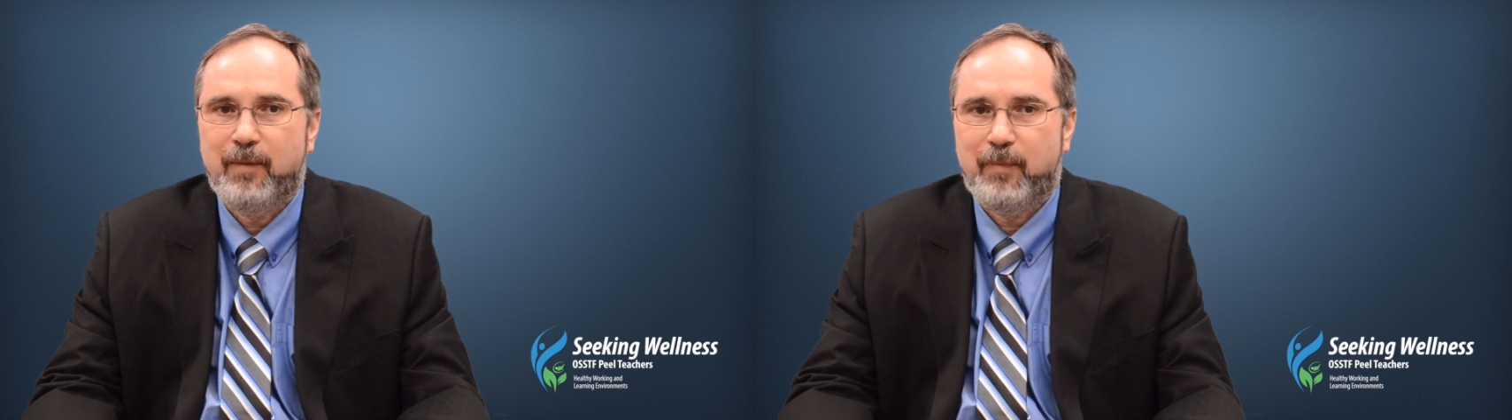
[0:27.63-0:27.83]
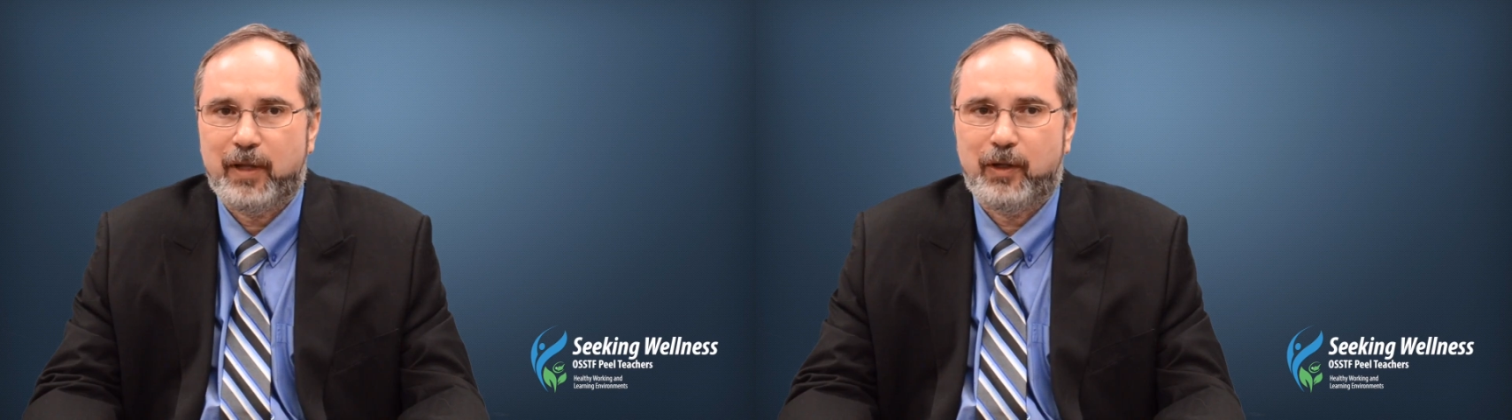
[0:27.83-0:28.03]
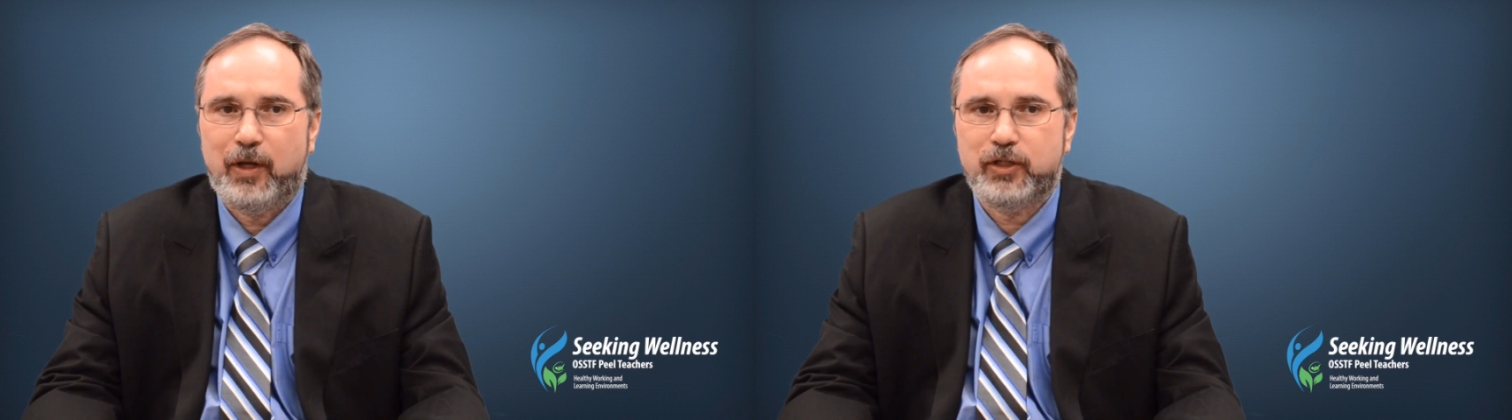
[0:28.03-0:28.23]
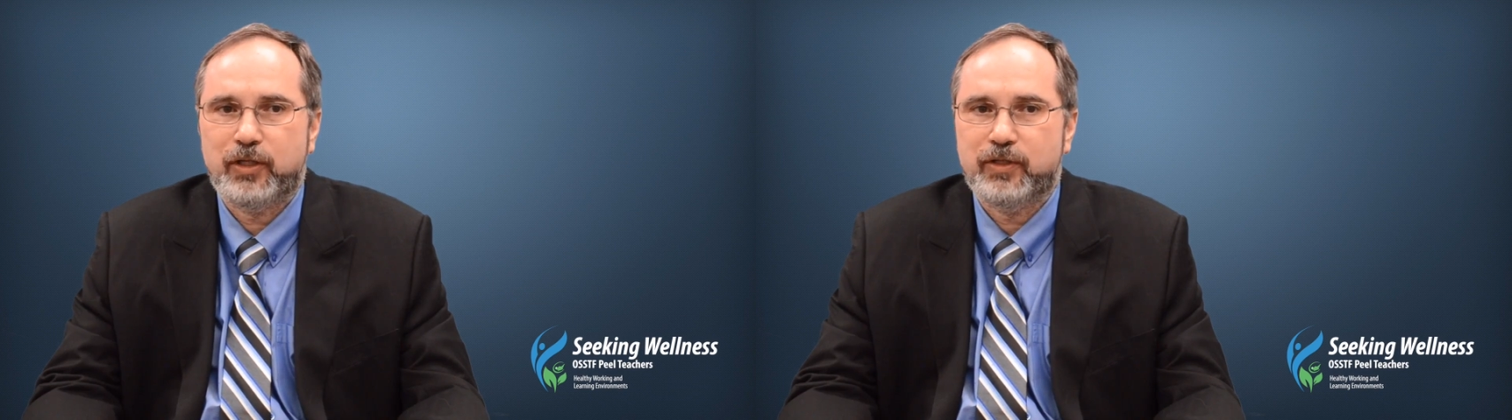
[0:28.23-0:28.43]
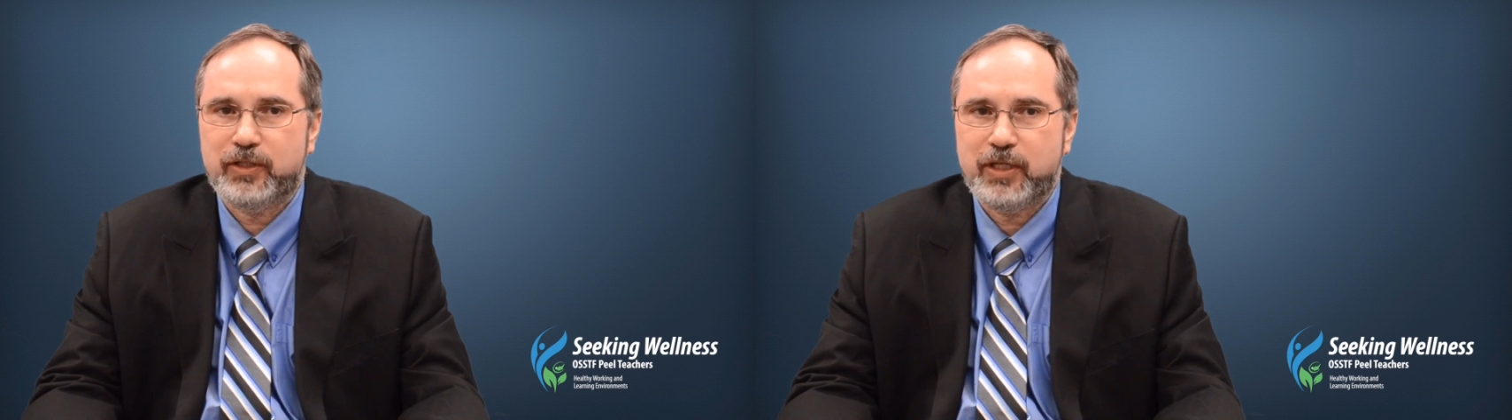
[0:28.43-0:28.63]
by
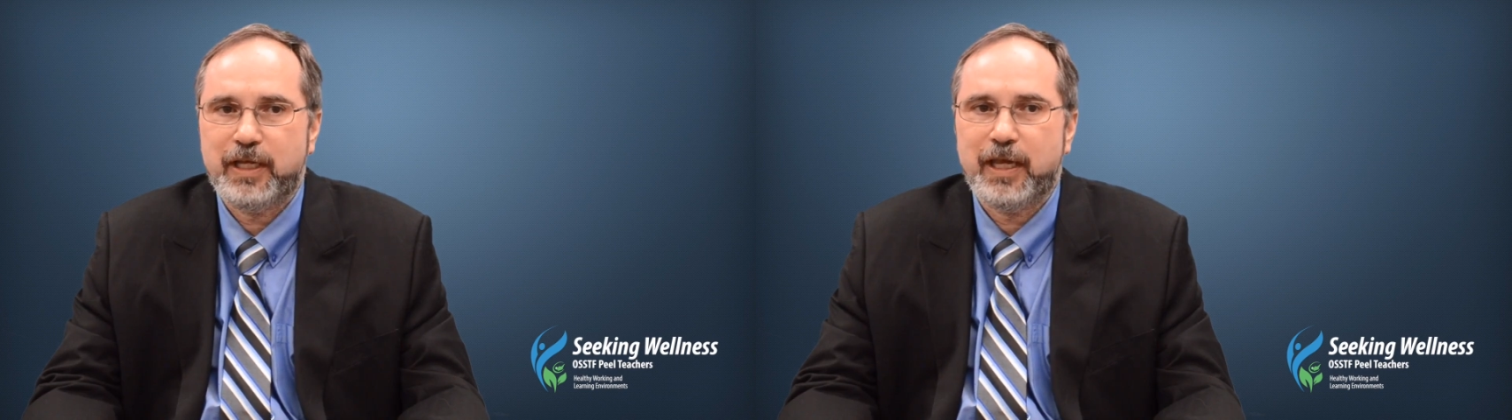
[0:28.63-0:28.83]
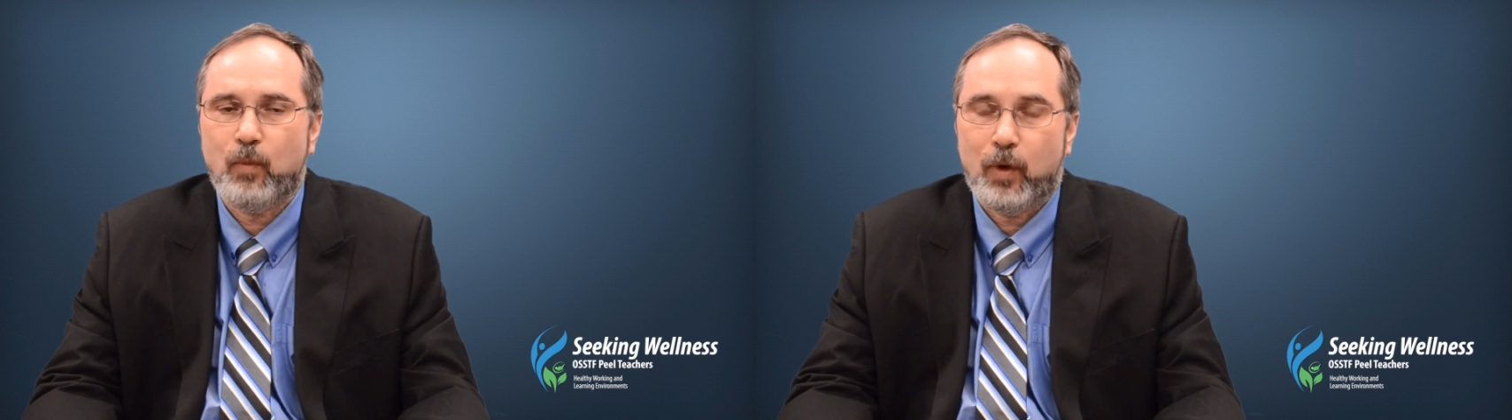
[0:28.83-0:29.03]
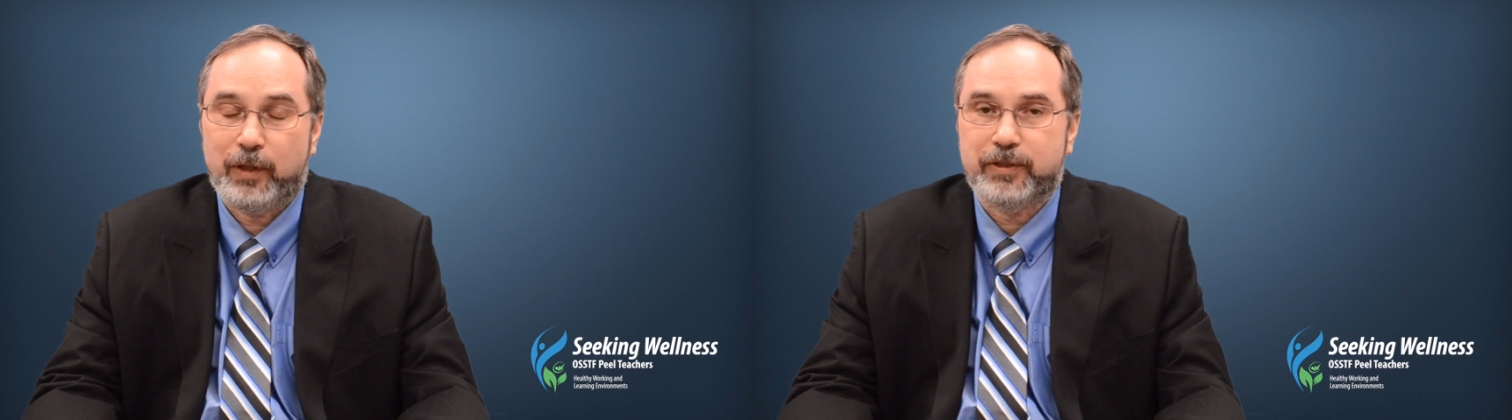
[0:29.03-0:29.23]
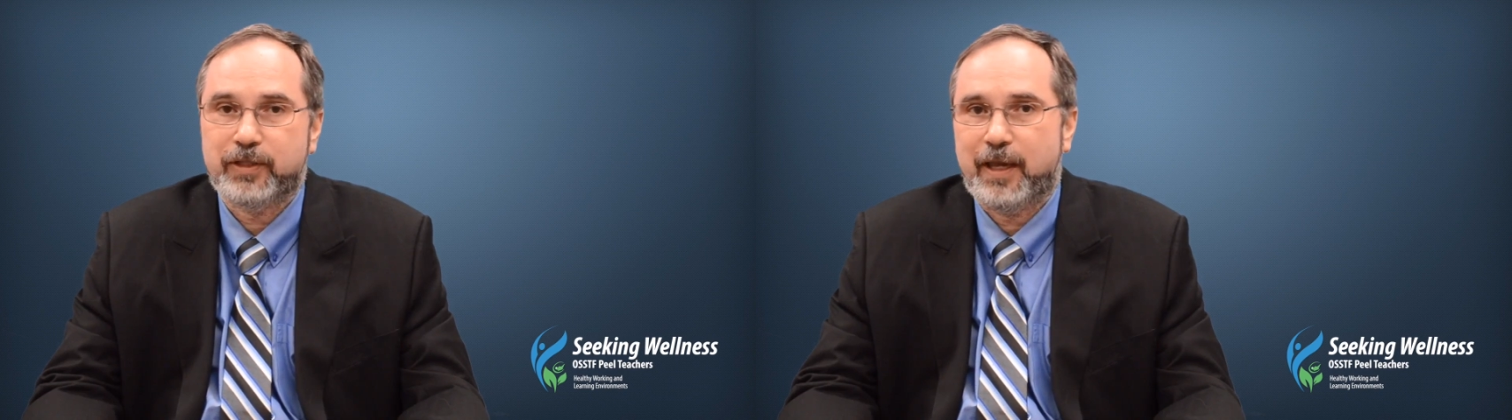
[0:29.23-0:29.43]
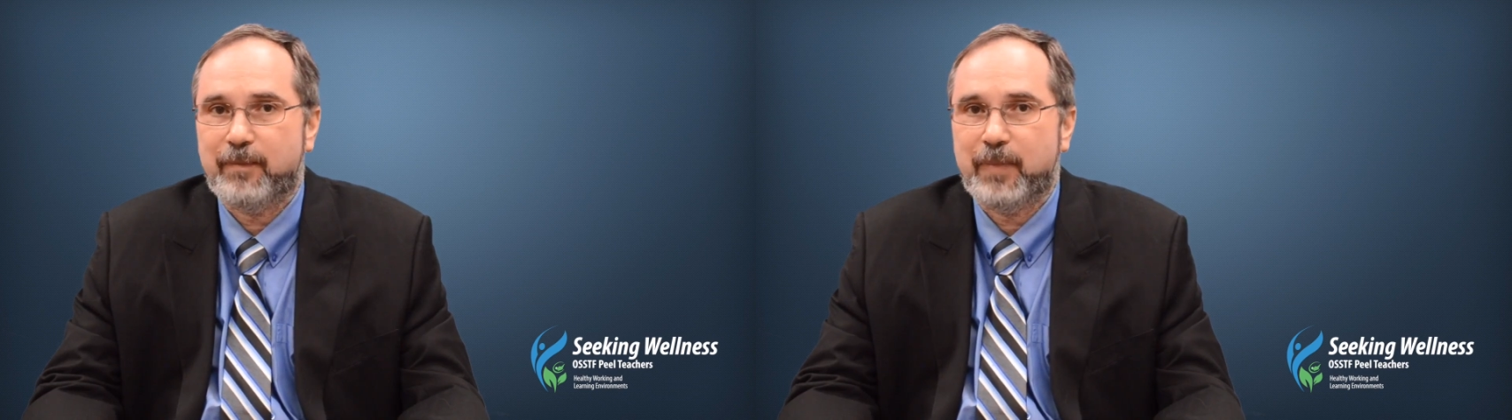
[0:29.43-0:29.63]
launching the Seeking Wellness
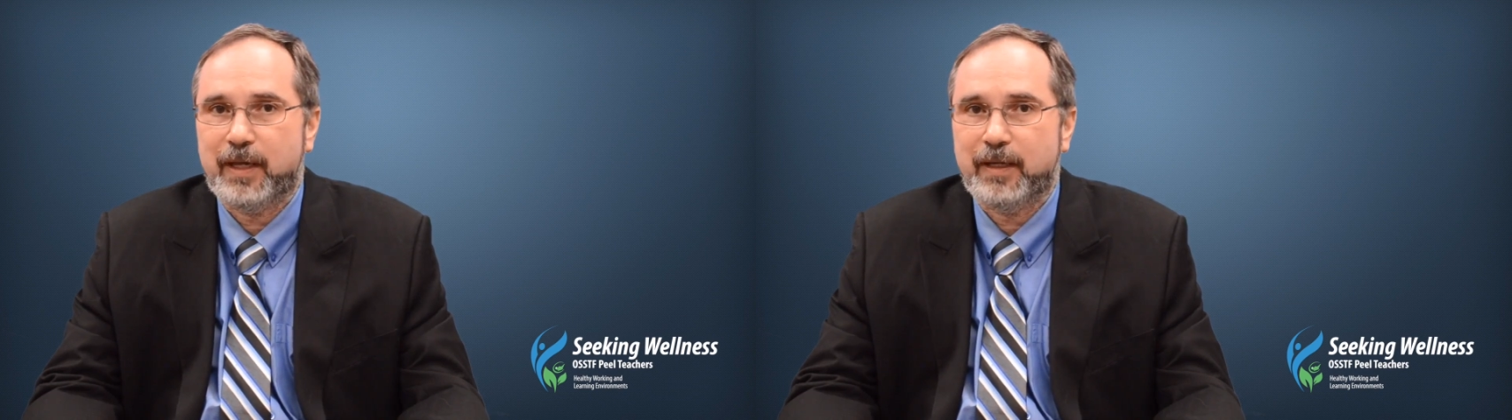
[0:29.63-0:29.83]
Campaign.